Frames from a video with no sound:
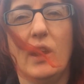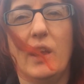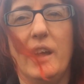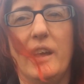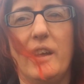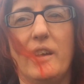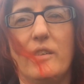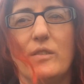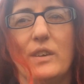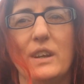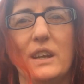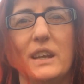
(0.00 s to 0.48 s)

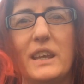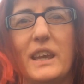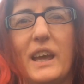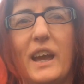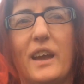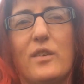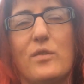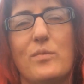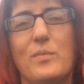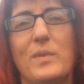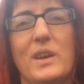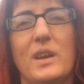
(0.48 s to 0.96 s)
It really
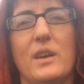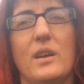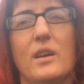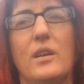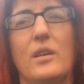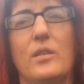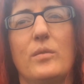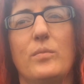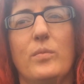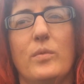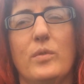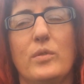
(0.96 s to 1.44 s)
gave me
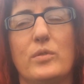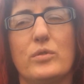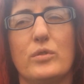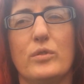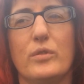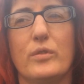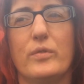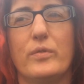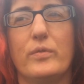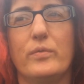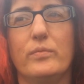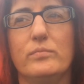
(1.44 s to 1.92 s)
a
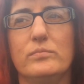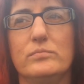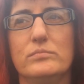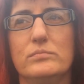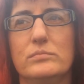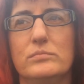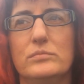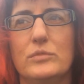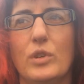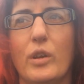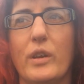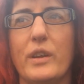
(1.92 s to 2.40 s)
sort of
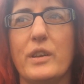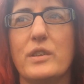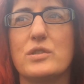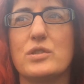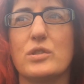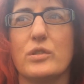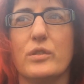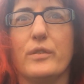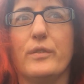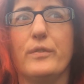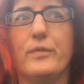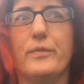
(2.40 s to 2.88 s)

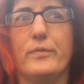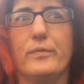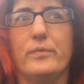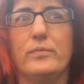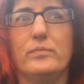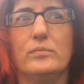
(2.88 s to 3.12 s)
knowledge of,